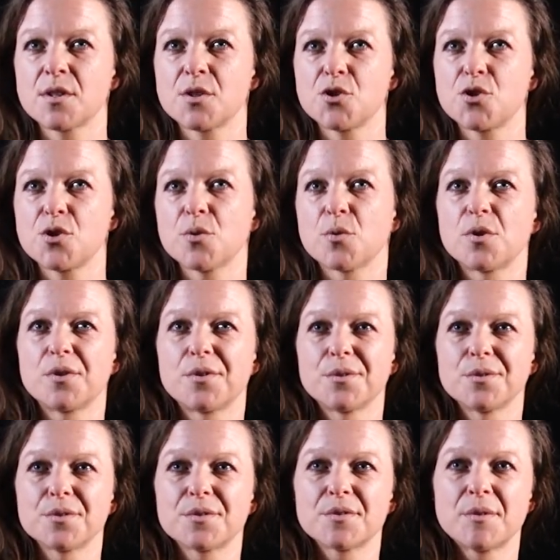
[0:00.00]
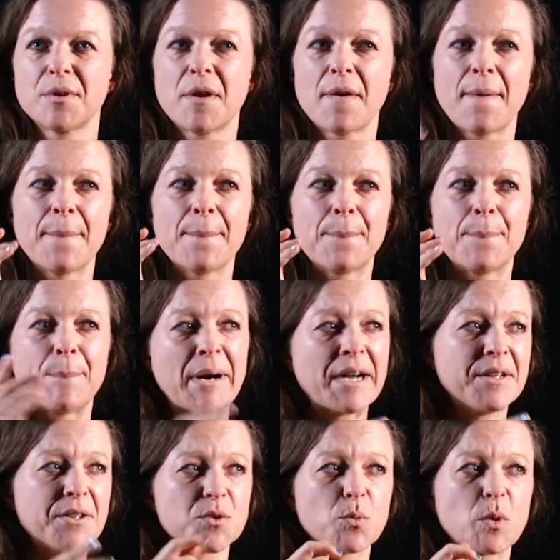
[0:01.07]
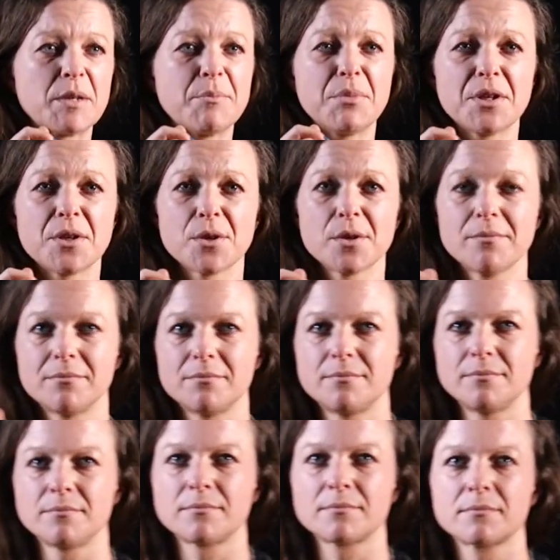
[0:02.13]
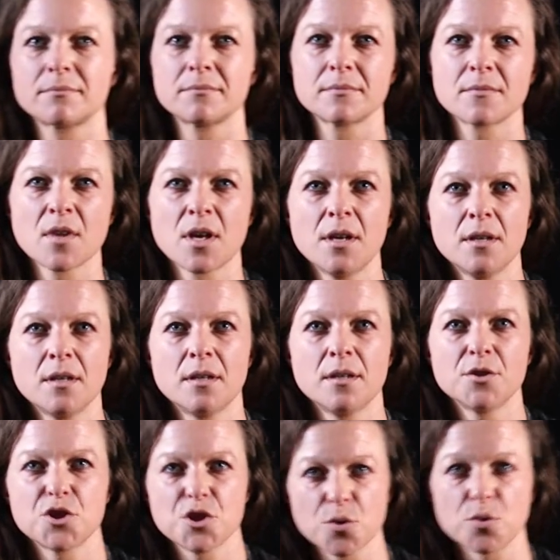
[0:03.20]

She orders minus one beer. She